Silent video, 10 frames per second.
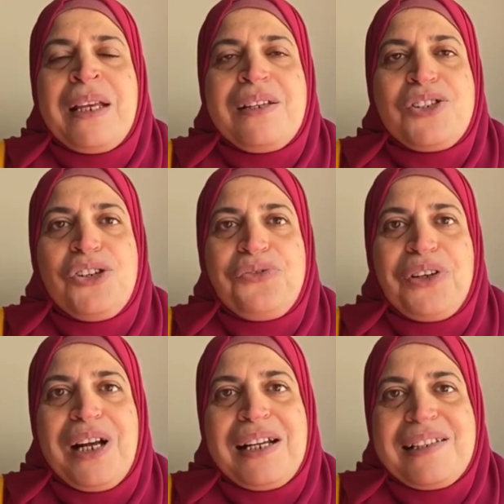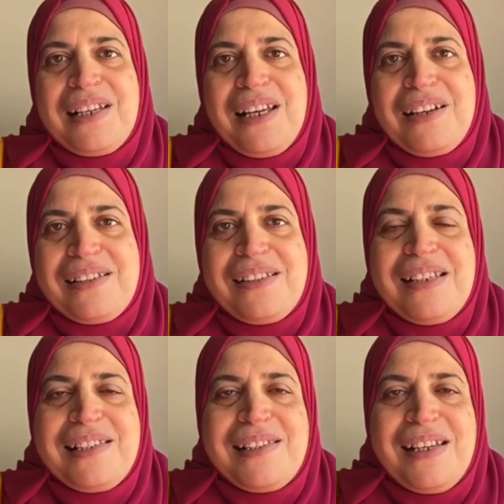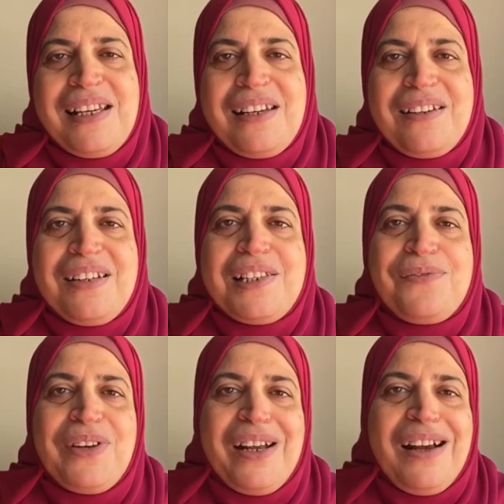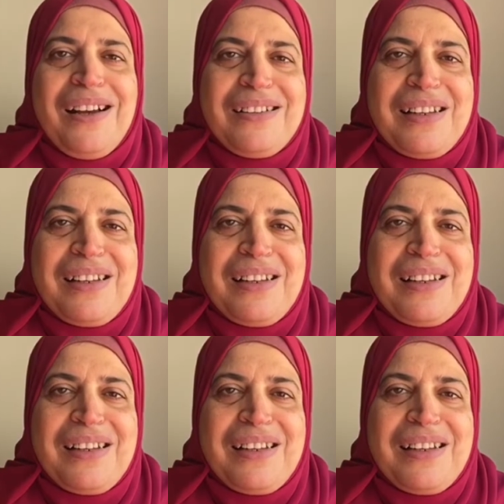So for us here this year, it's very hard,